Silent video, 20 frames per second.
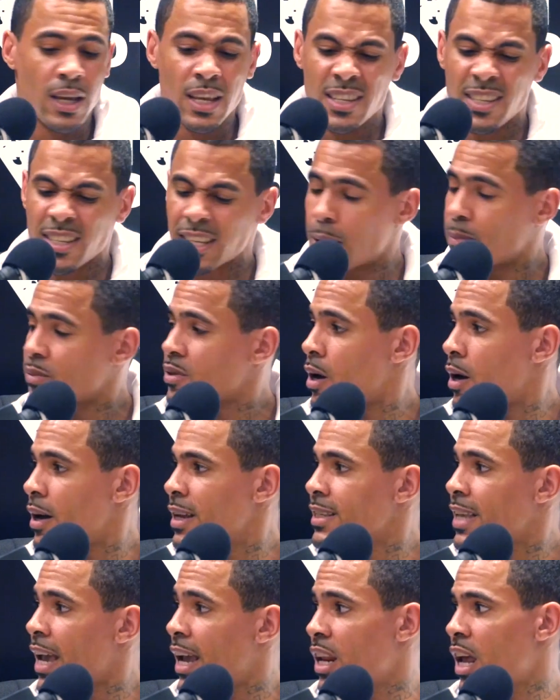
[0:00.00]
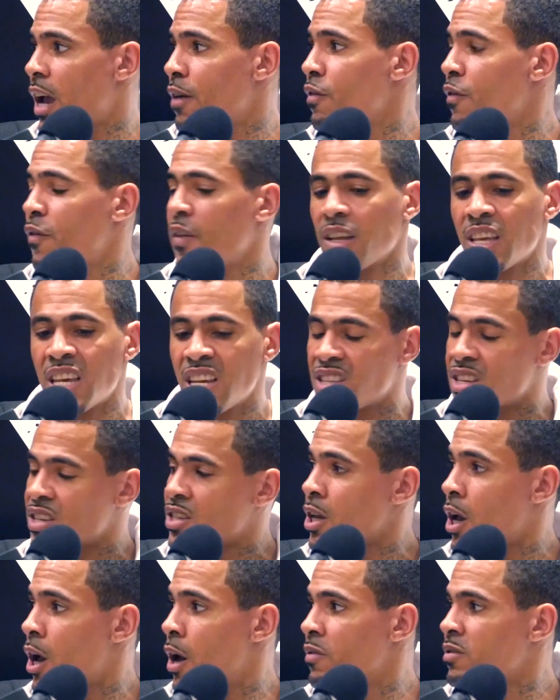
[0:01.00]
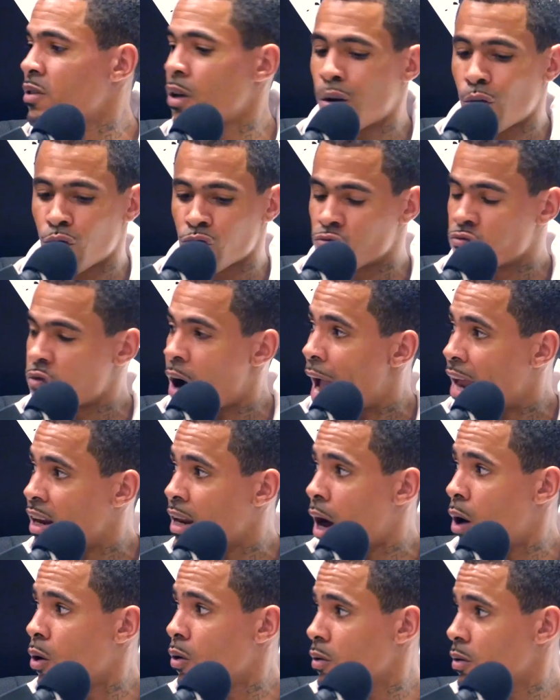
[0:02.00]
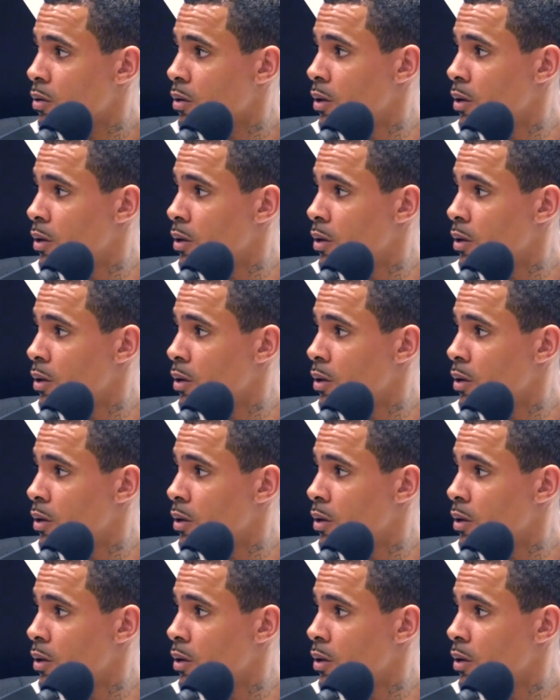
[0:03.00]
Skepta is getting everything he deserves right now.